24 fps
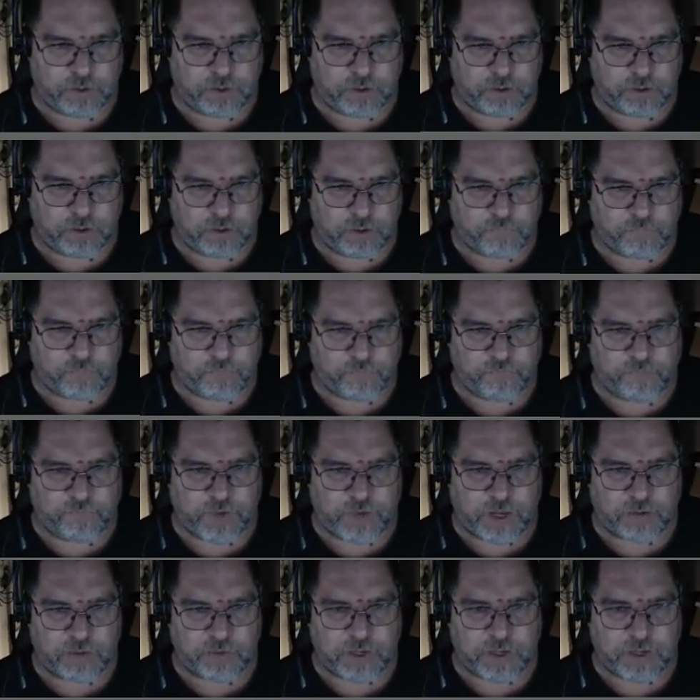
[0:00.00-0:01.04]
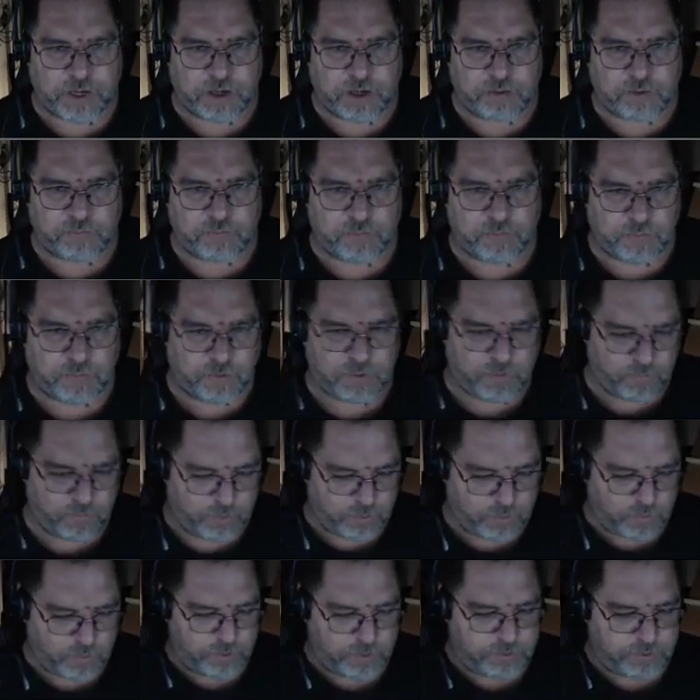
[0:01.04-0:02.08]
go from follow cam, we're
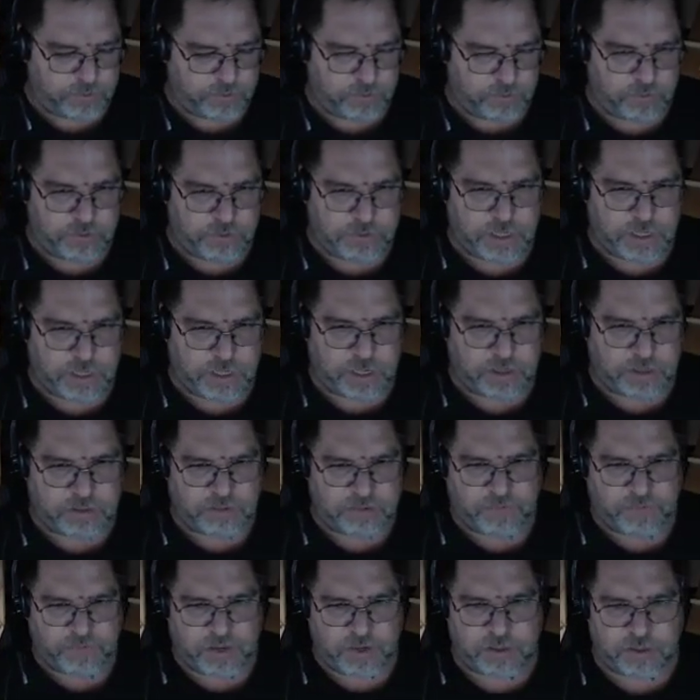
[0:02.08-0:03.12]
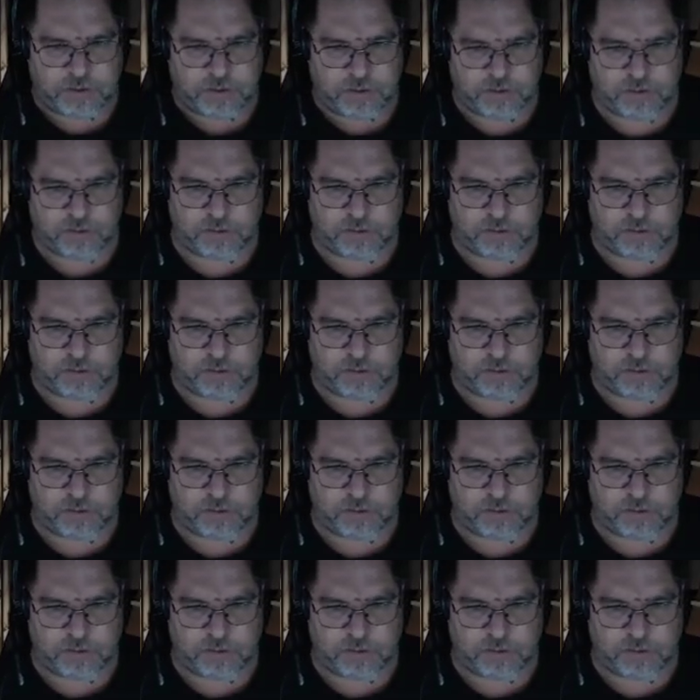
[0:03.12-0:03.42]
going to deactivate